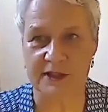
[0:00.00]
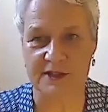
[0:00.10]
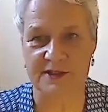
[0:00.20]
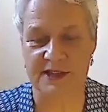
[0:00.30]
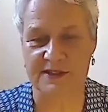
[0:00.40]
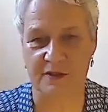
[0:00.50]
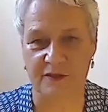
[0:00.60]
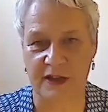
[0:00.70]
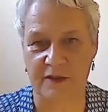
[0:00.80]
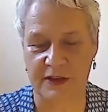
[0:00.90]
the sense of
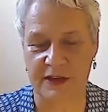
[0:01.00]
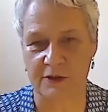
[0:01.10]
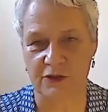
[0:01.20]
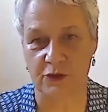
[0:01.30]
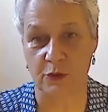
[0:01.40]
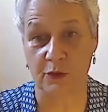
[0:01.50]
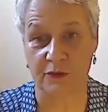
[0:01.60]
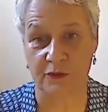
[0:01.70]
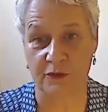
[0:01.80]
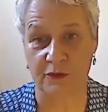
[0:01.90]
loving short
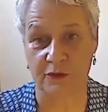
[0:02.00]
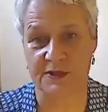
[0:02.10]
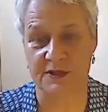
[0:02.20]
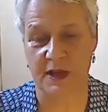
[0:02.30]
films.